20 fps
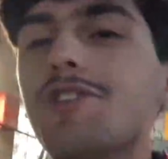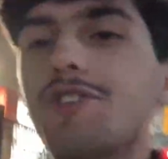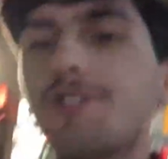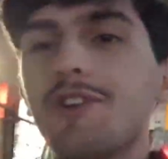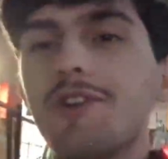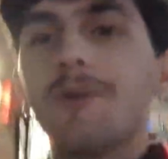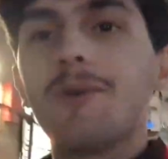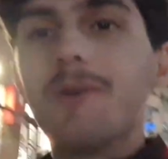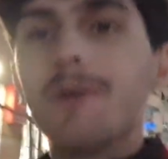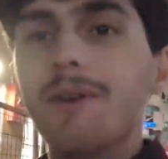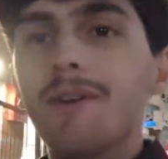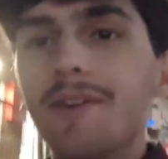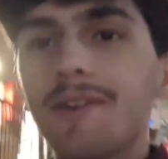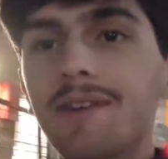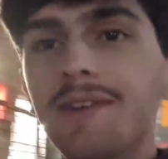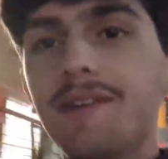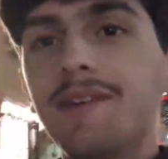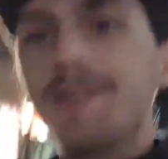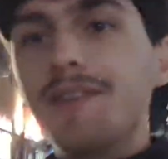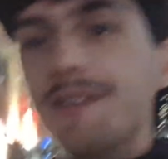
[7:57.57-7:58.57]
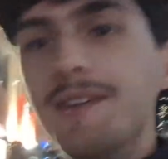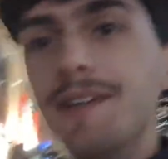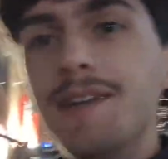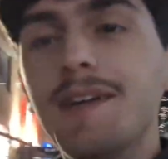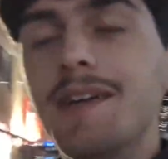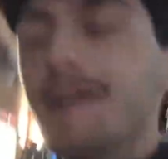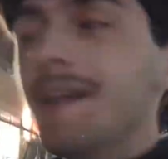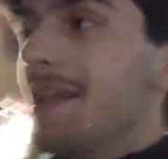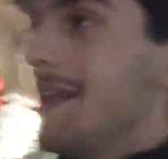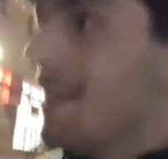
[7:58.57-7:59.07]
So...
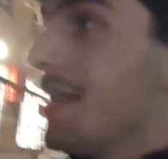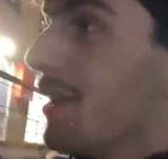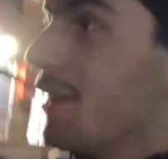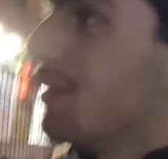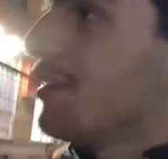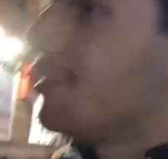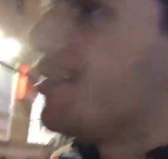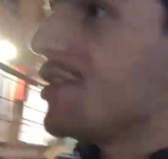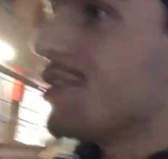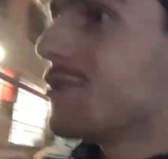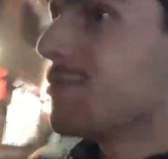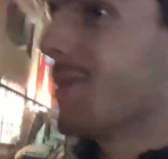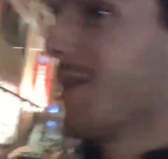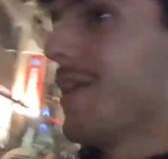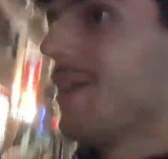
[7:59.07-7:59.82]
this is my